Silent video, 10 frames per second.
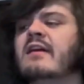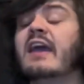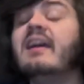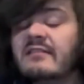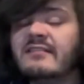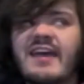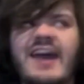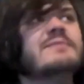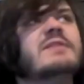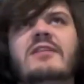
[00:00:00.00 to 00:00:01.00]
And
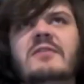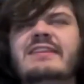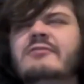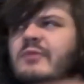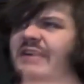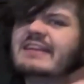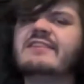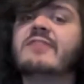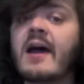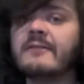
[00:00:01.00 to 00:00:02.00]
Adam and Noah didn't really
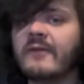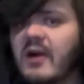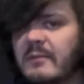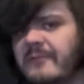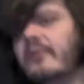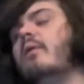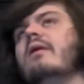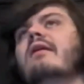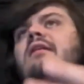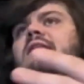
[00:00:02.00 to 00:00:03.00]
live that far
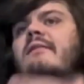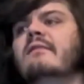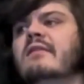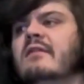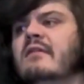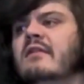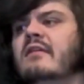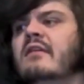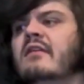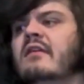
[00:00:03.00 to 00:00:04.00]
before
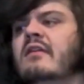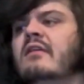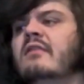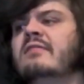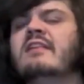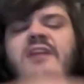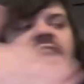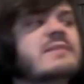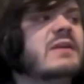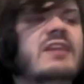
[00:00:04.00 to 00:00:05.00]
the
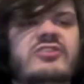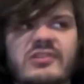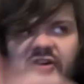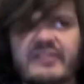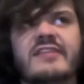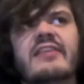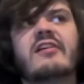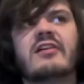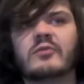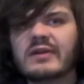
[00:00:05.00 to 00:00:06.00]
documentation of all these
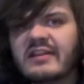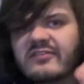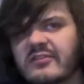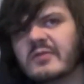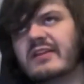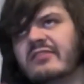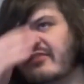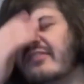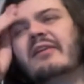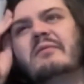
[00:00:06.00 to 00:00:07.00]
other religious
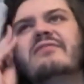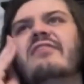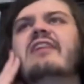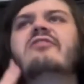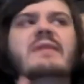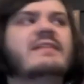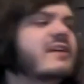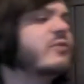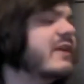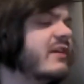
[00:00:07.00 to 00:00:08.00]
traditions that we find from
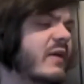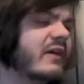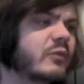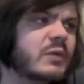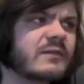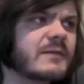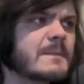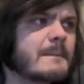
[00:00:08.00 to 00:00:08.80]
antiquity and around the world.